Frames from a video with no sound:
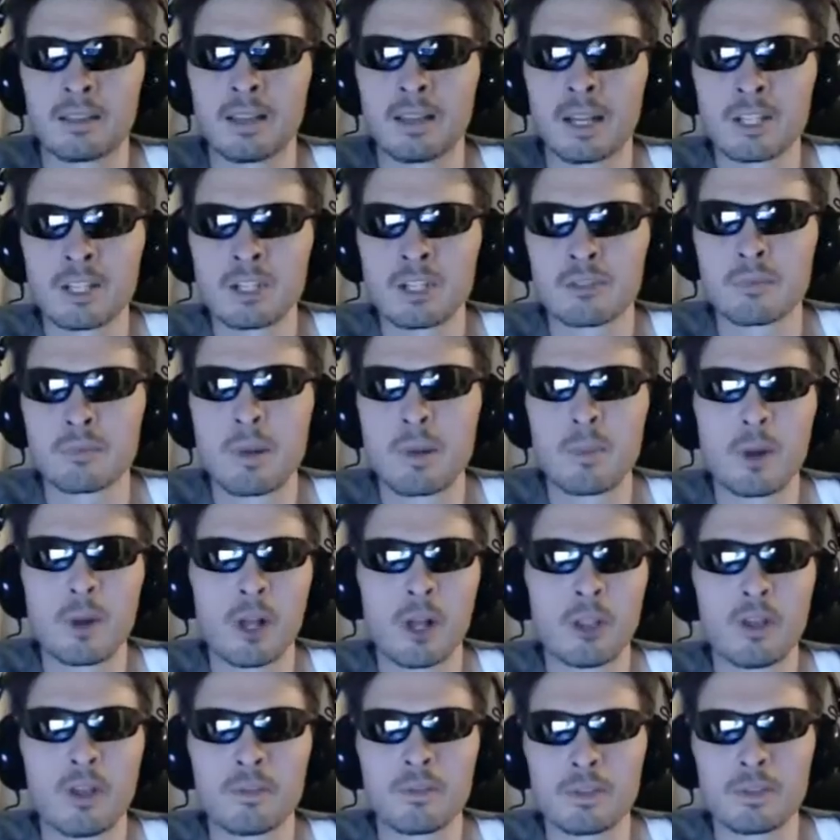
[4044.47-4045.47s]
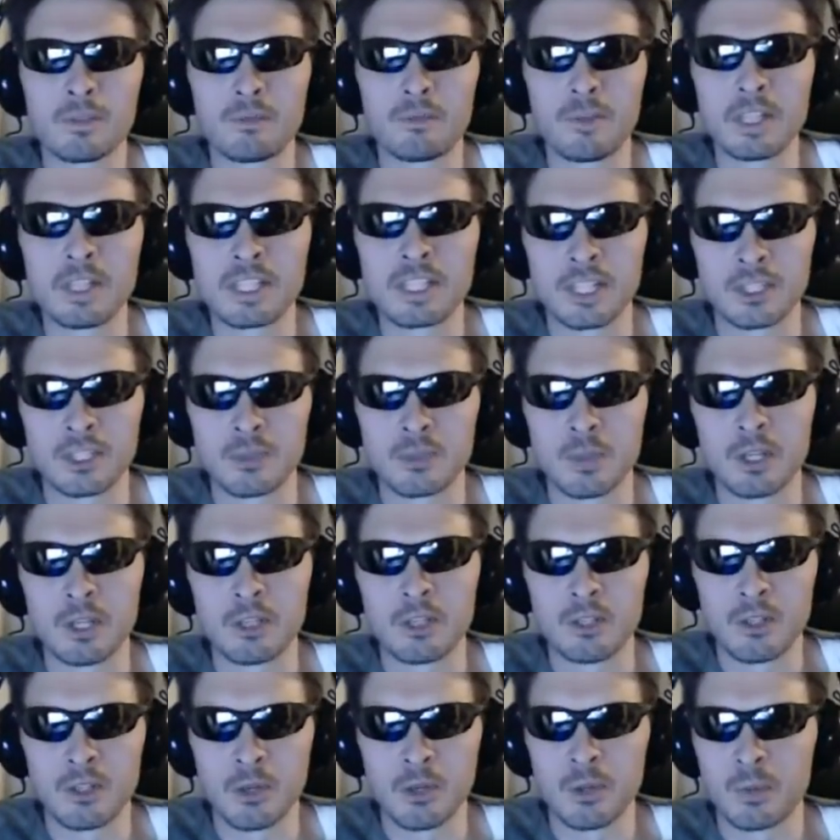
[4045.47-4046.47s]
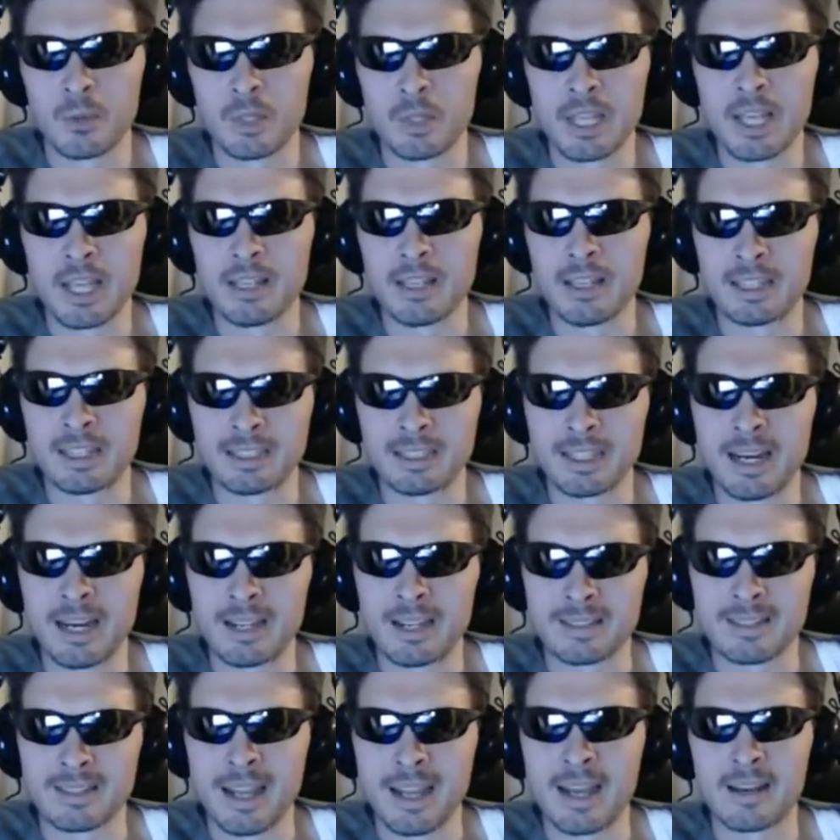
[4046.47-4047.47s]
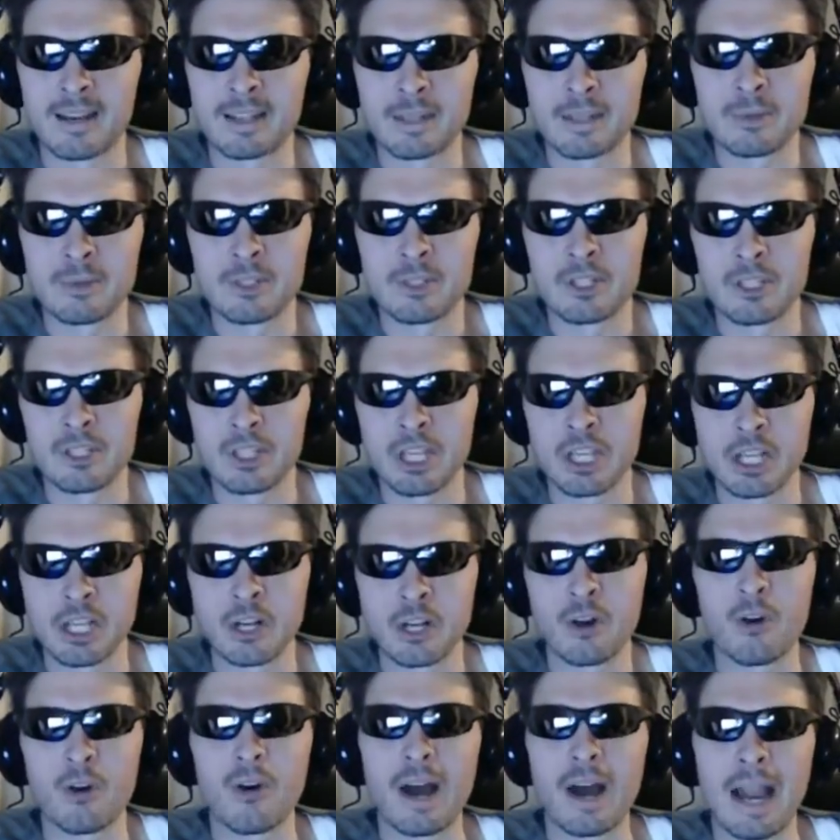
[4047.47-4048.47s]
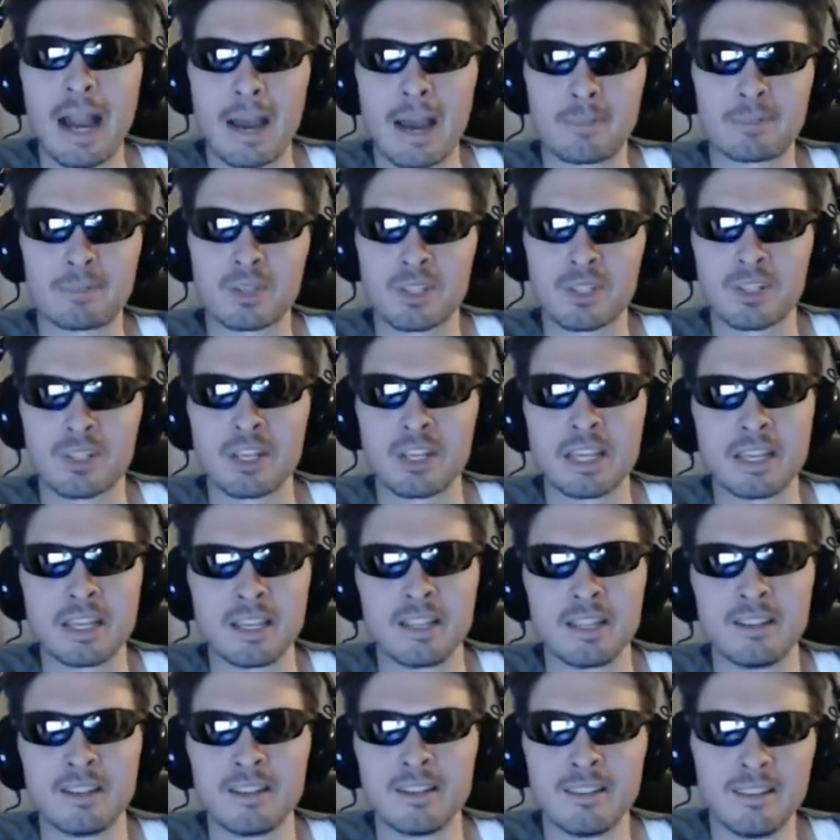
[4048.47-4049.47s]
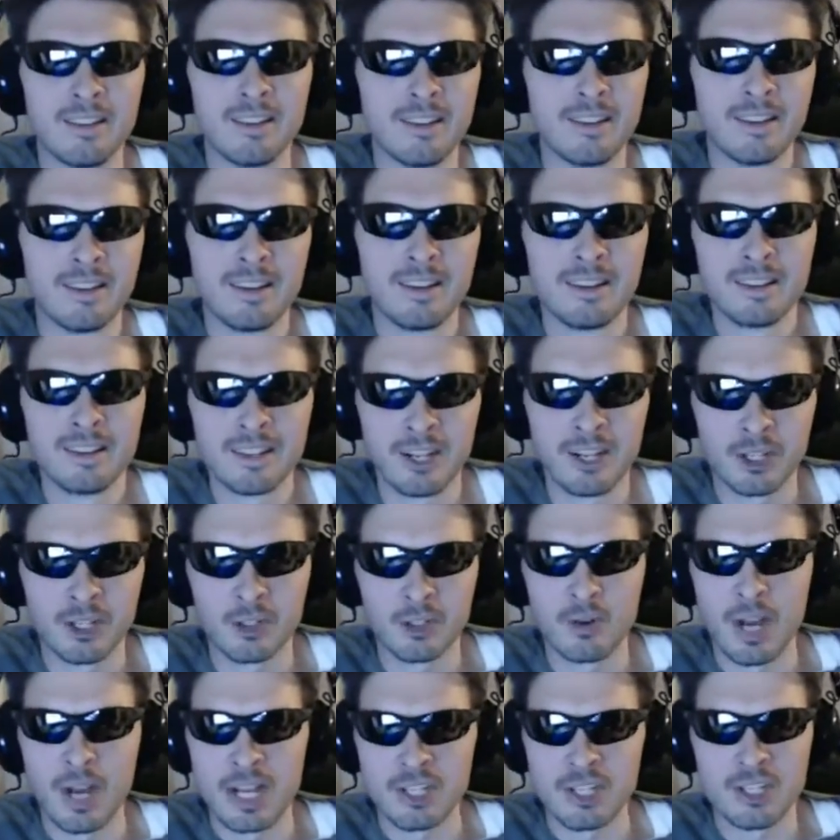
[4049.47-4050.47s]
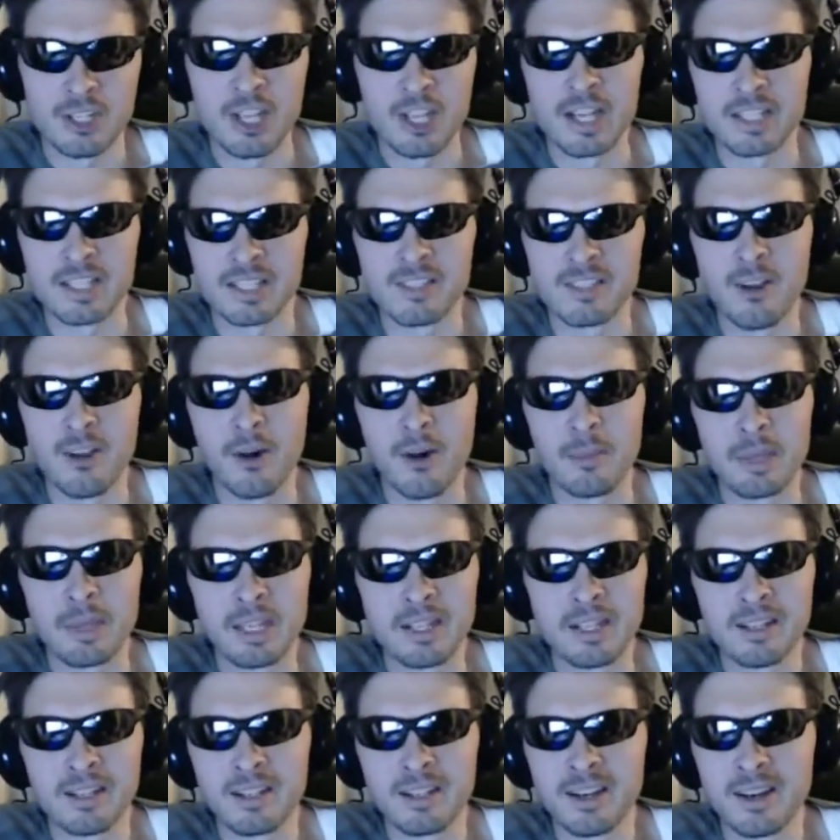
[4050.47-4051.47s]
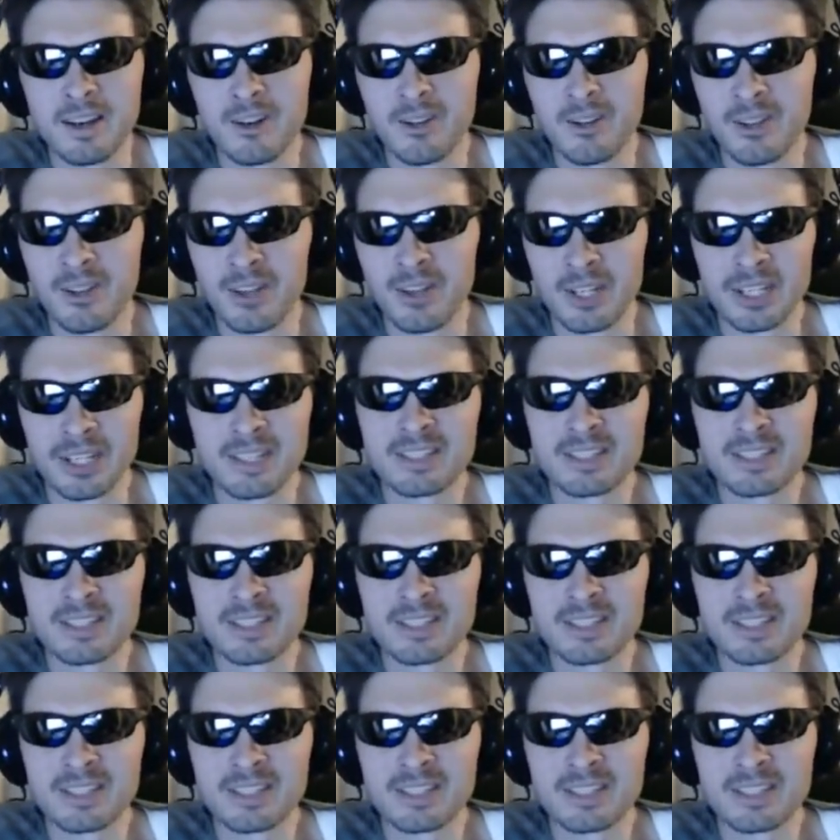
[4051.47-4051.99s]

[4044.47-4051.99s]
just remember I loved the physics when your dude would get like knocked down. He would just like collapse like in a crash test dummy, like.